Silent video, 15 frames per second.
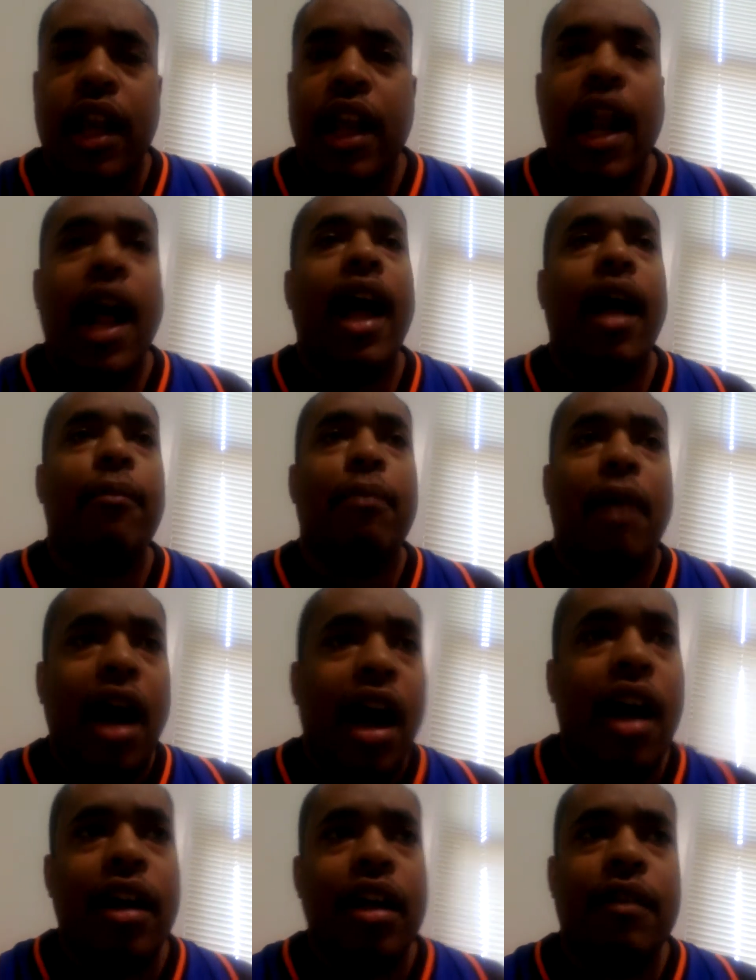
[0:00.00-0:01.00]
and I
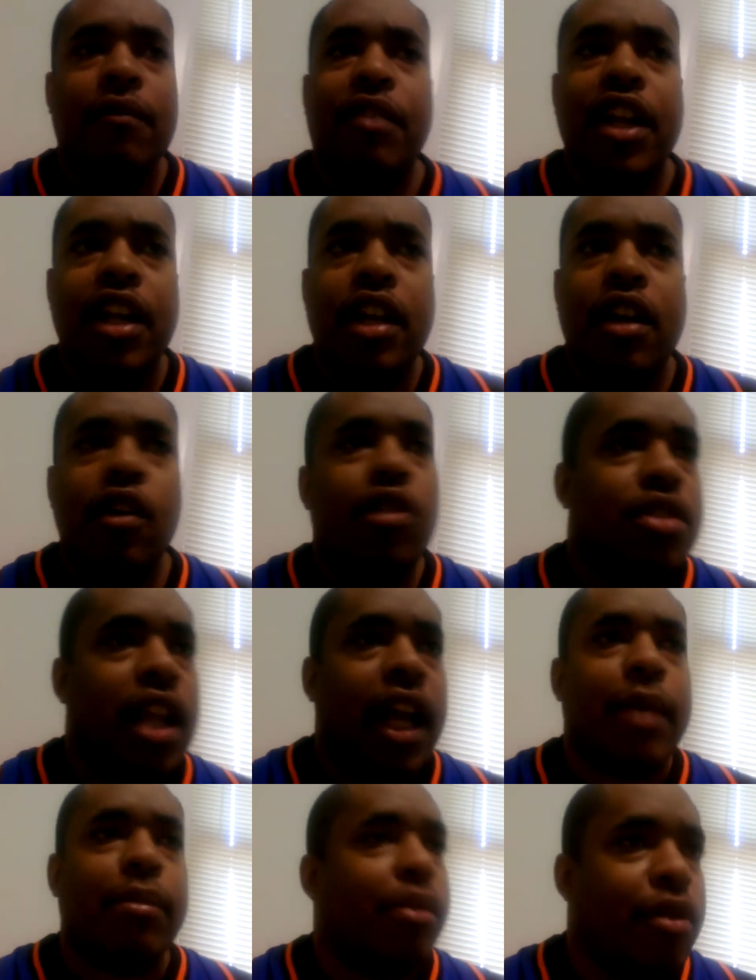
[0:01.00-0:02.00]
buy videos
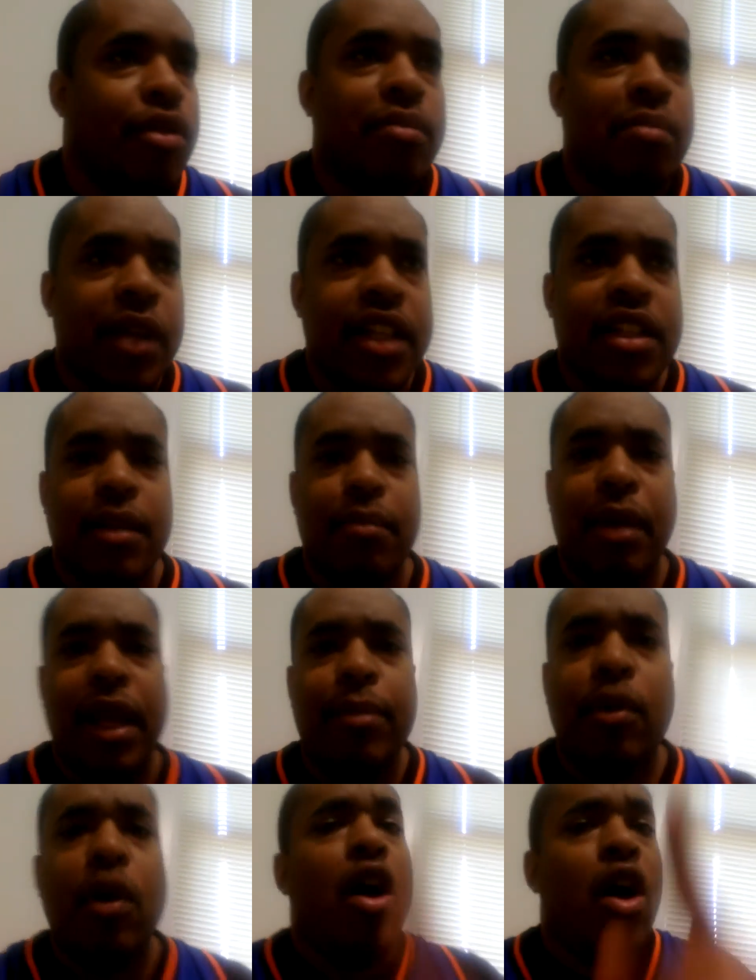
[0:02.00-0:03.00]
like Bruce Blitz and
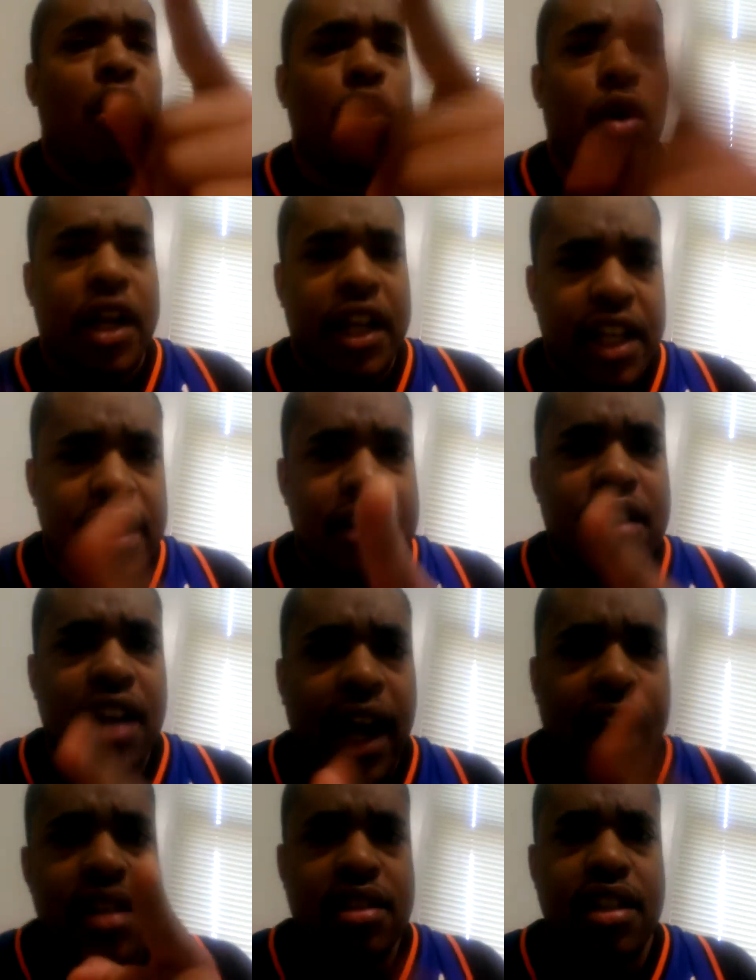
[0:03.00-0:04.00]
people who are against
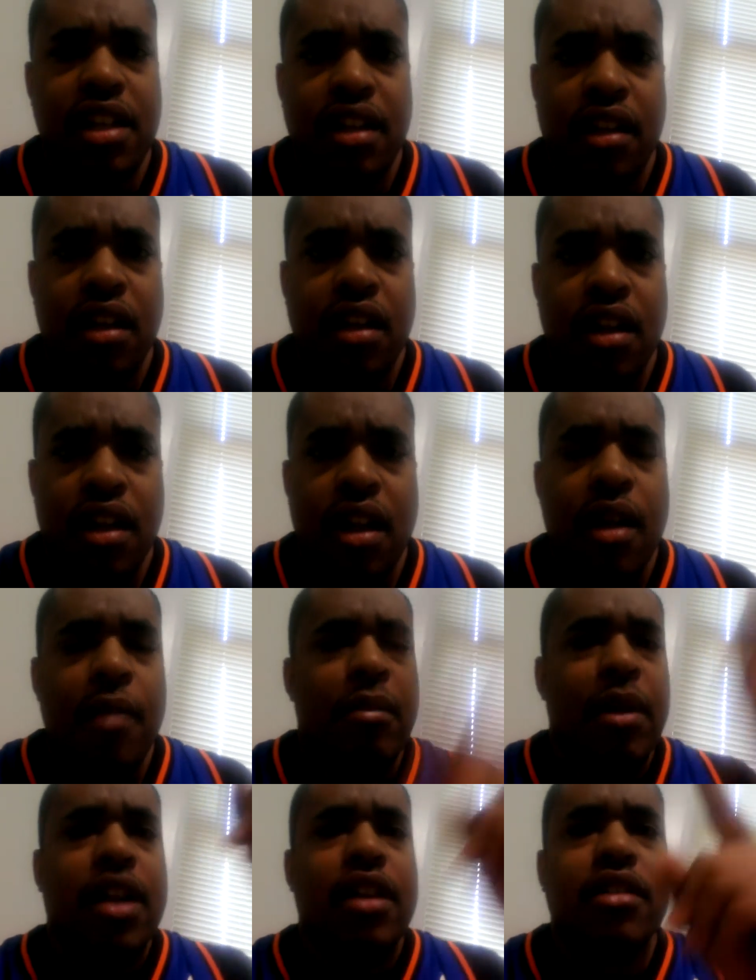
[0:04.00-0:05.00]
John Cena
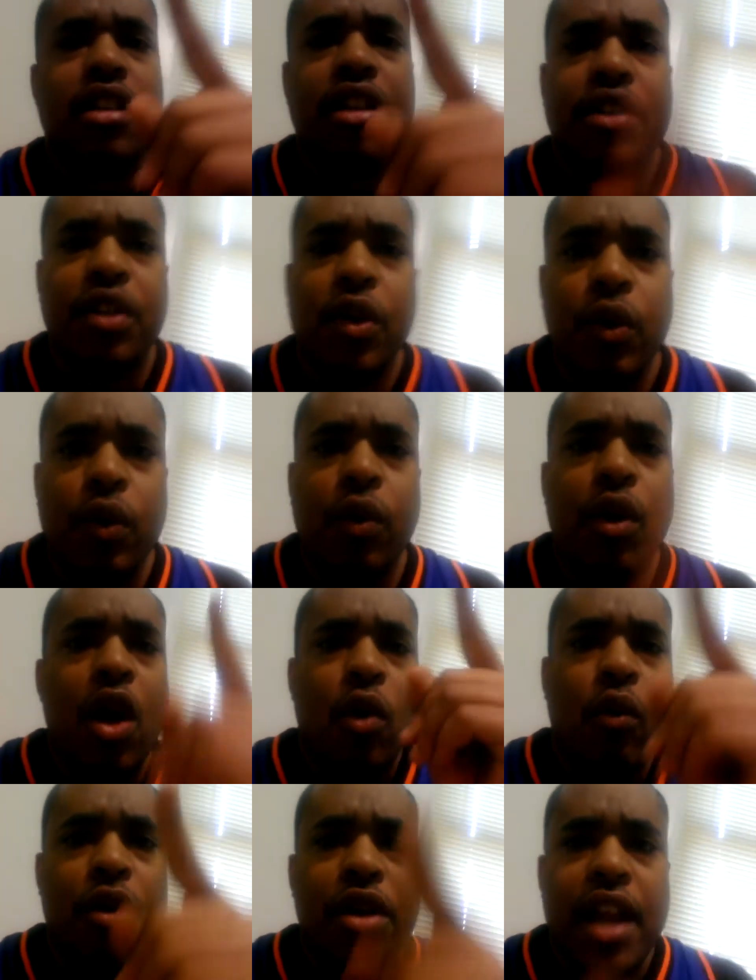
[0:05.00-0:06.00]
because the dude
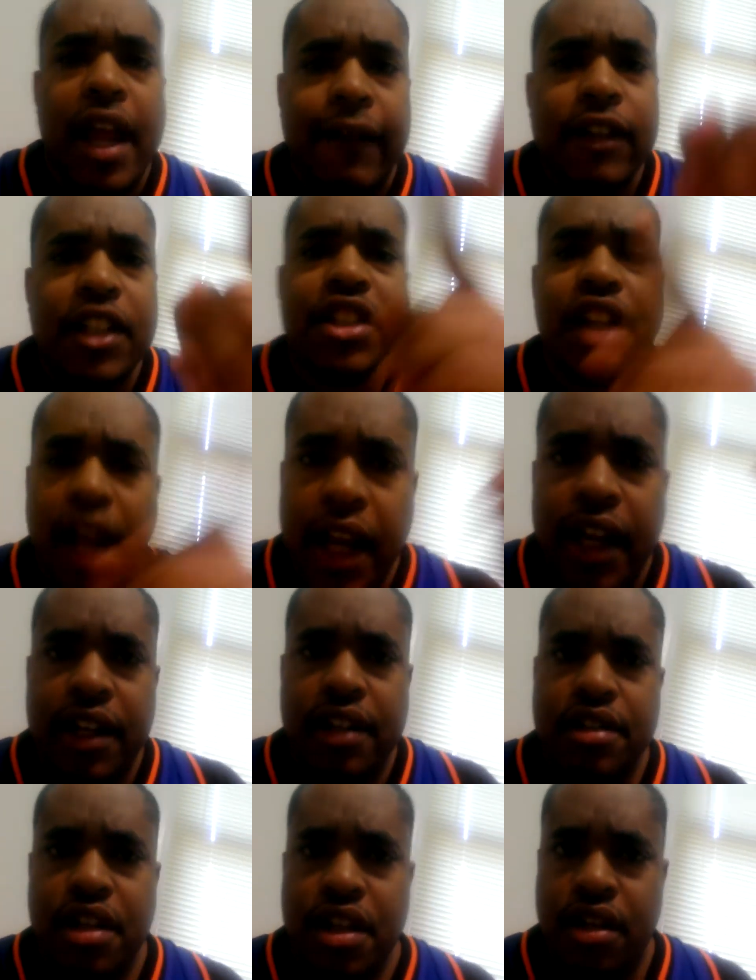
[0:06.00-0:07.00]
will never
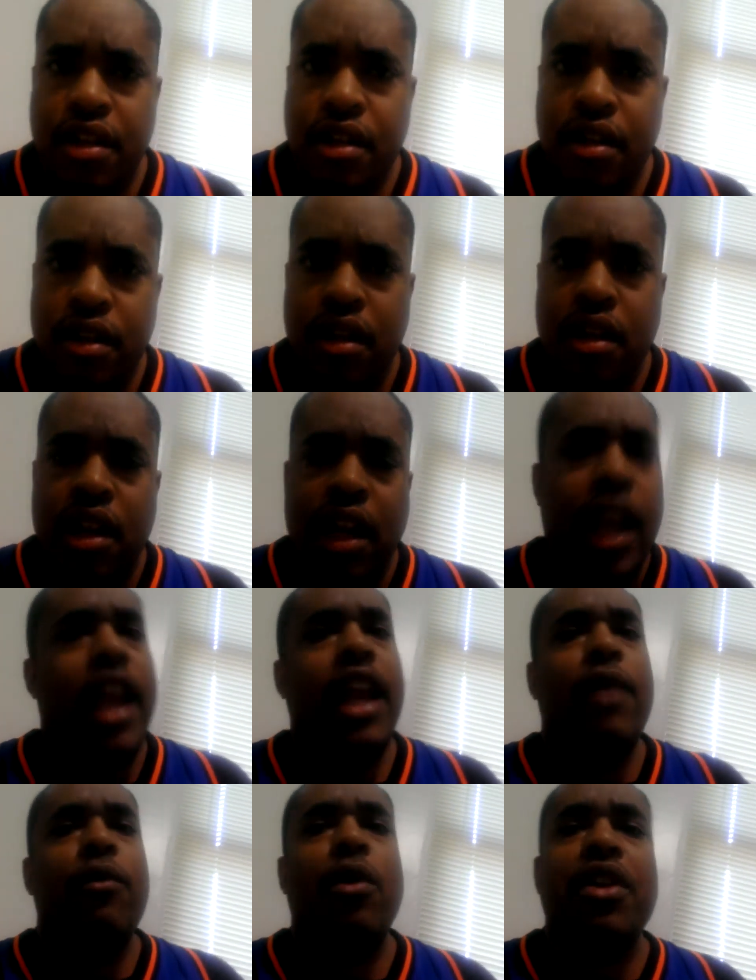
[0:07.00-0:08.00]
change.
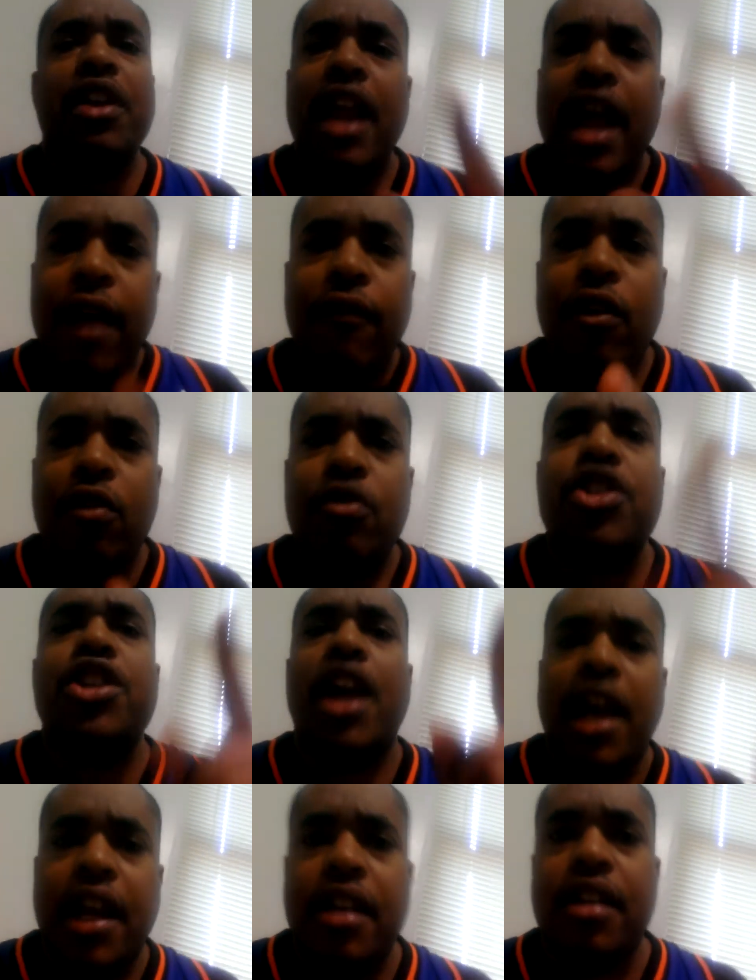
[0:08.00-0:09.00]
He will never
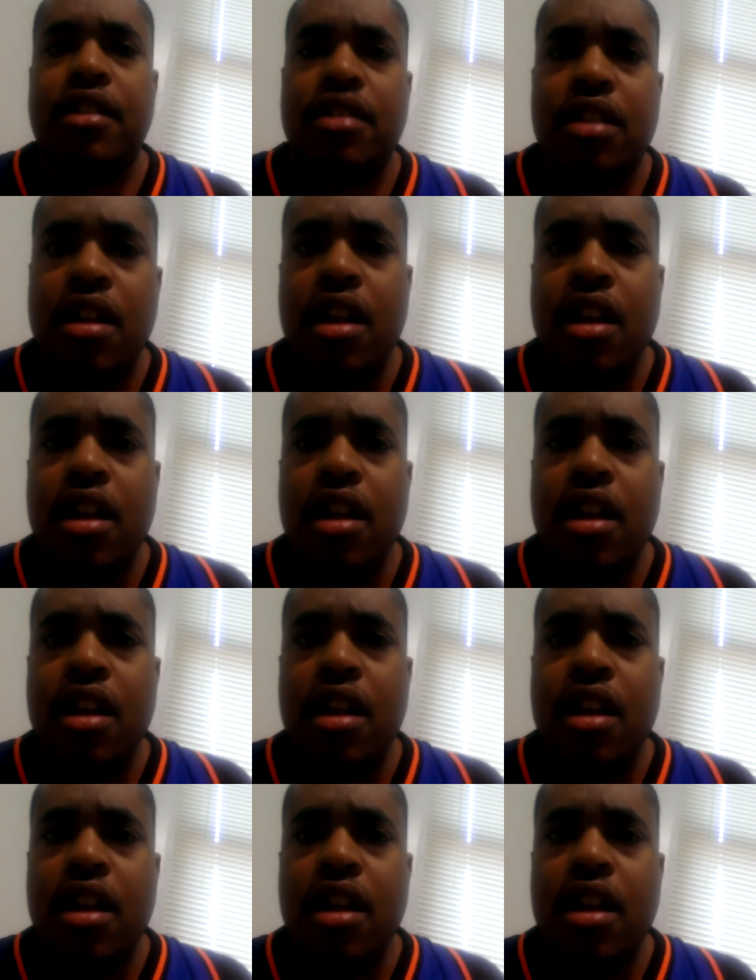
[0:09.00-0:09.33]
change.